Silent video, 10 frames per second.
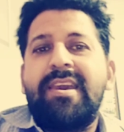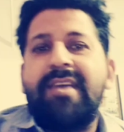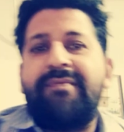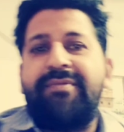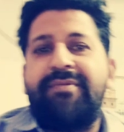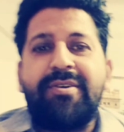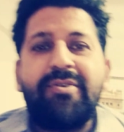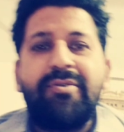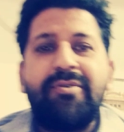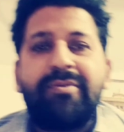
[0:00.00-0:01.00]
If
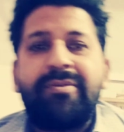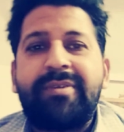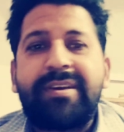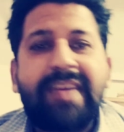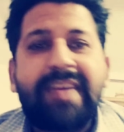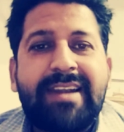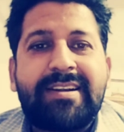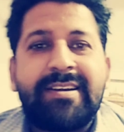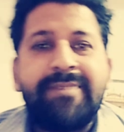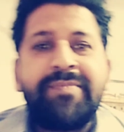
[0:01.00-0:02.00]
you
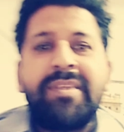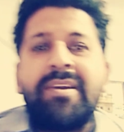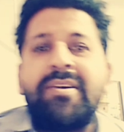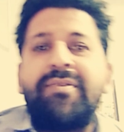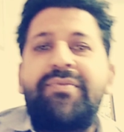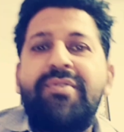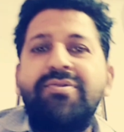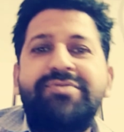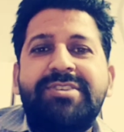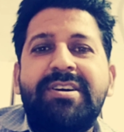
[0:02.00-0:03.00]
get
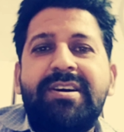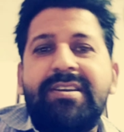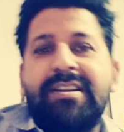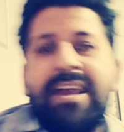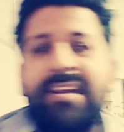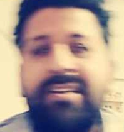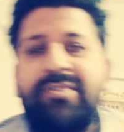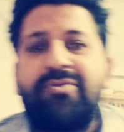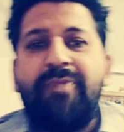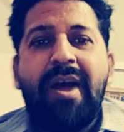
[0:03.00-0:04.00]
future
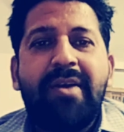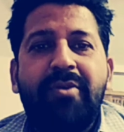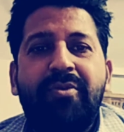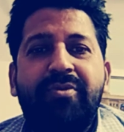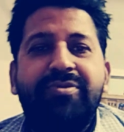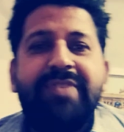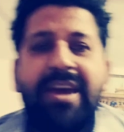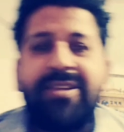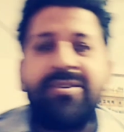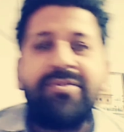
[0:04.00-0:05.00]
like tomorrow,
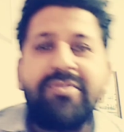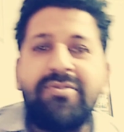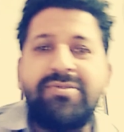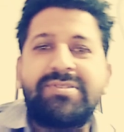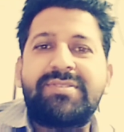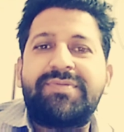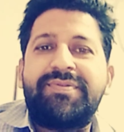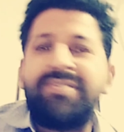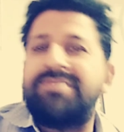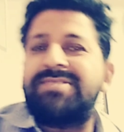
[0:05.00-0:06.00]
then you use
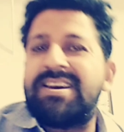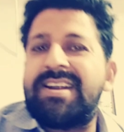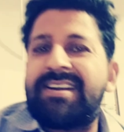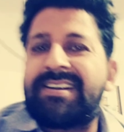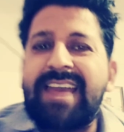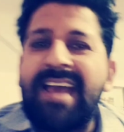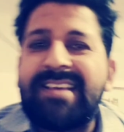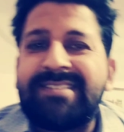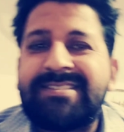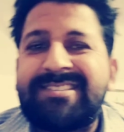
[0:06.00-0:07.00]
future
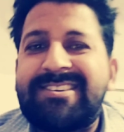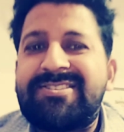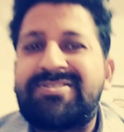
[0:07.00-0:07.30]
tense.